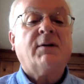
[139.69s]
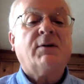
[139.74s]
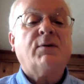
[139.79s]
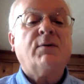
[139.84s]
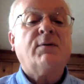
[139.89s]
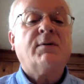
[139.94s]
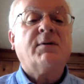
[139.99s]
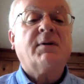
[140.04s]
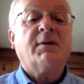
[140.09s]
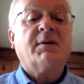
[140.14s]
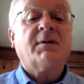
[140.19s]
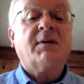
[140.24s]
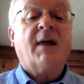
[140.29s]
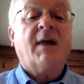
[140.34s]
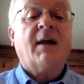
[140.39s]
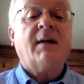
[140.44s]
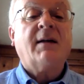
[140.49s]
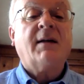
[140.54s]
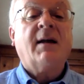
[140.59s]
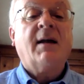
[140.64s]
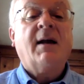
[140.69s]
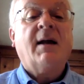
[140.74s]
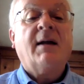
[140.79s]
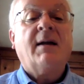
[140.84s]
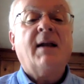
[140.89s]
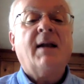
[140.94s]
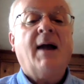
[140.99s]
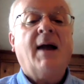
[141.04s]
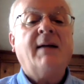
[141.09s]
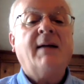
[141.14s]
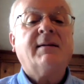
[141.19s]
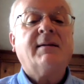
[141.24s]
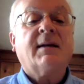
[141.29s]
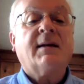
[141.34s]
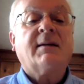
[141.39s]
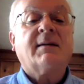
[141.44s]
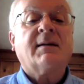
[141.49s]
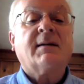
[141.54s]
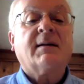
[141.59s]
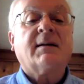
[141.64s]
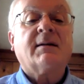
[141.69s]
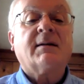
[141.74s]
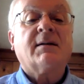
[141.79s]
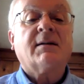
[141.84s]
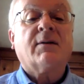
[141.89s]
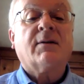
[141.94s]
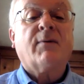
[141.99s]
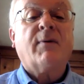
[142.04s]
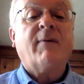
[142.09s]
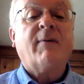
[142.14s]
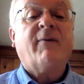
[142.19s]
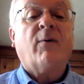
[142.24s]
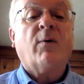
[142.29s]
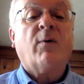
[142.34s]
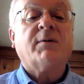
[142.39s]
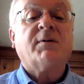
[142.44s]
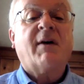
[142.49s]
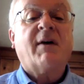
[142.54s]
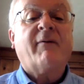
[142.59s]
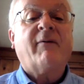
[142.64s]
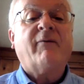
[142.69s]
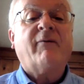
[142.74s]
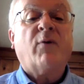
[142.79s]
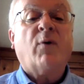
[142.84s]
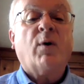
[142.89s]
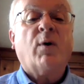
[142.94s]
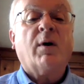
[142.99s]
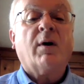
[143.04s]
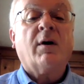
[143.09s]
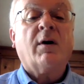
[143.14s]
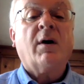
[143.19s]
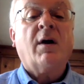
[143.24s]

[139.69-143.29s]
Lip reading: 269-966-3474.